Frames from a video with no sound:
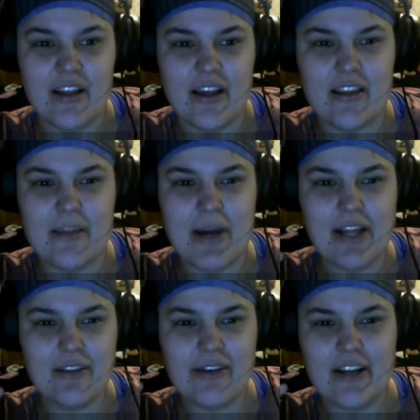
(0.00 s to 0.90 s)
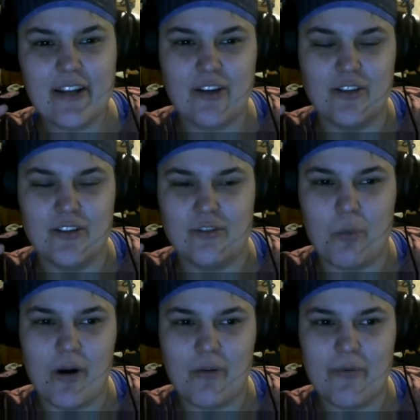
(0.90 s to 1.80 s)
It depends on how they're going to
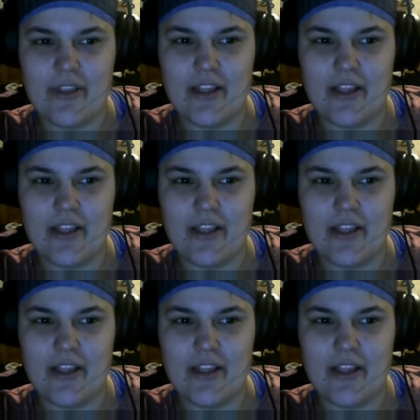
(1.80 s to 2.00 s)
walk with it.